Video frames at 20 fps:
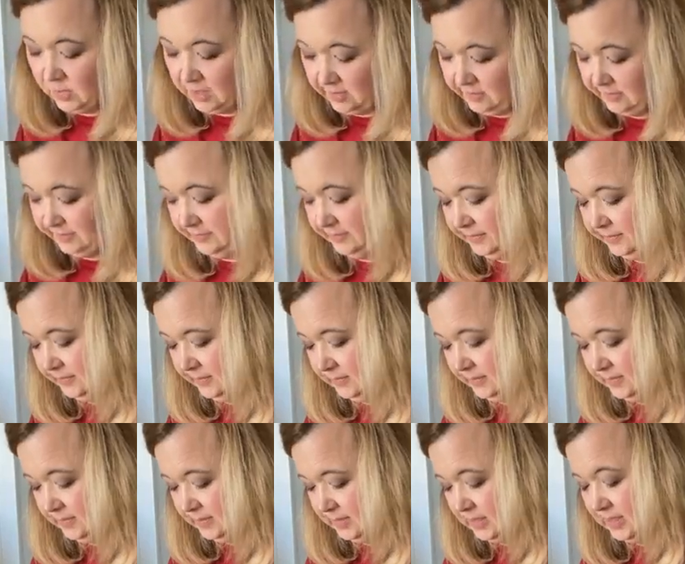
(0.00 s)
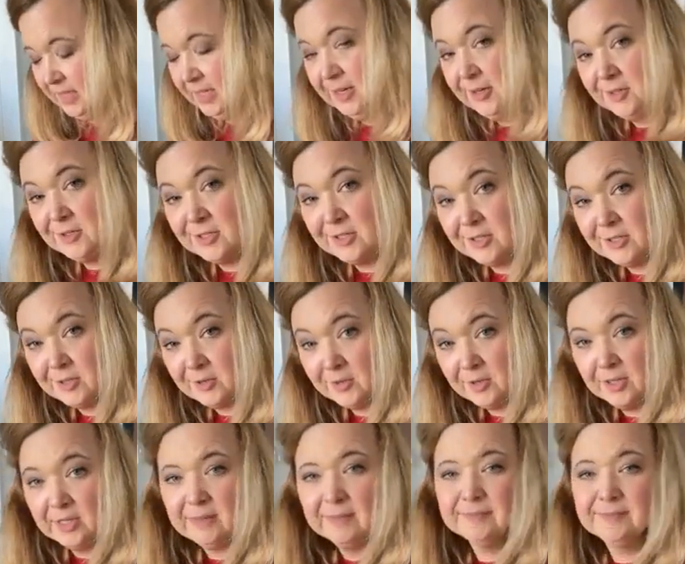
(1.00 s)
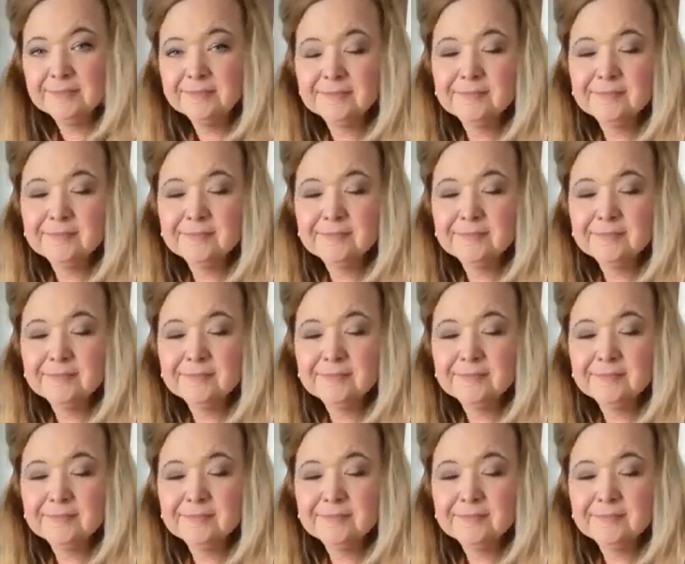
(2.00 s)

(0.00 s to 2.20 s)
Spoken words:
Well, here's the story.